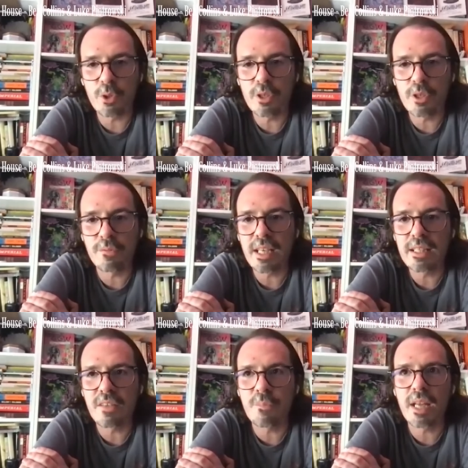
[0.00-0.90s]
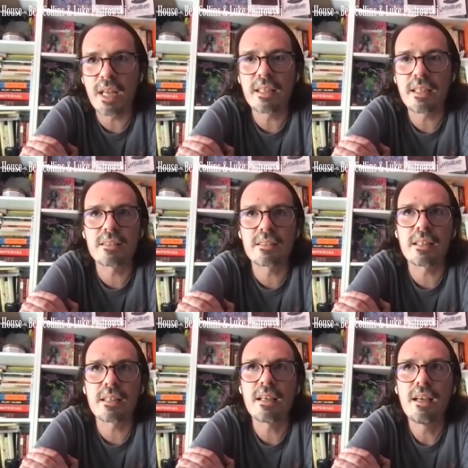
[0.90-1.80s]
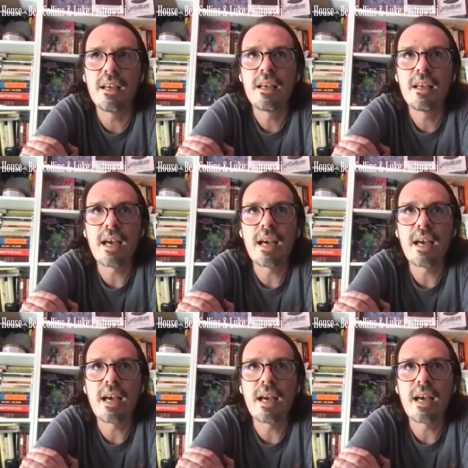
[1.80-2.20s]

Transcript: like, very, very short.